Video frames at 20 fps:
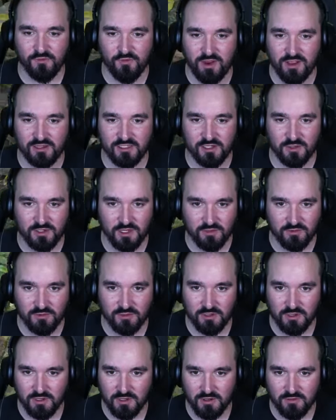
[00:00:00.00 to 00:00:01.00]
ground so I don't...
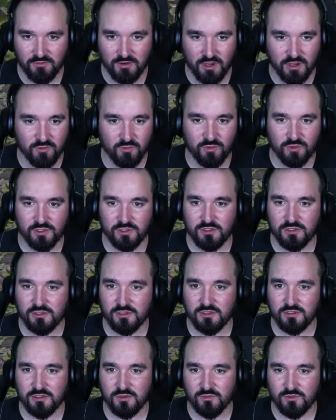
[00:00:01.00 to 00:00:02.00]
Right, we'll
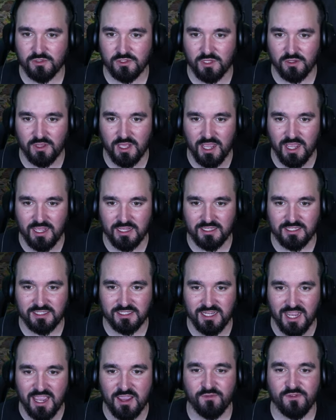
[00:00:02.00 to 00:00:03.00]
do that.
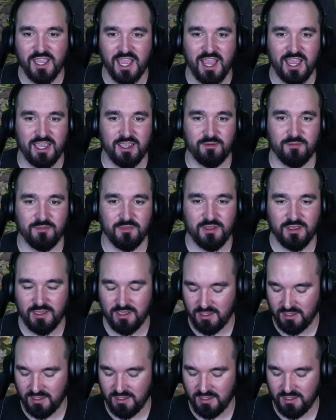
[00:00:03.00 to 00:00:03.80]
Save game!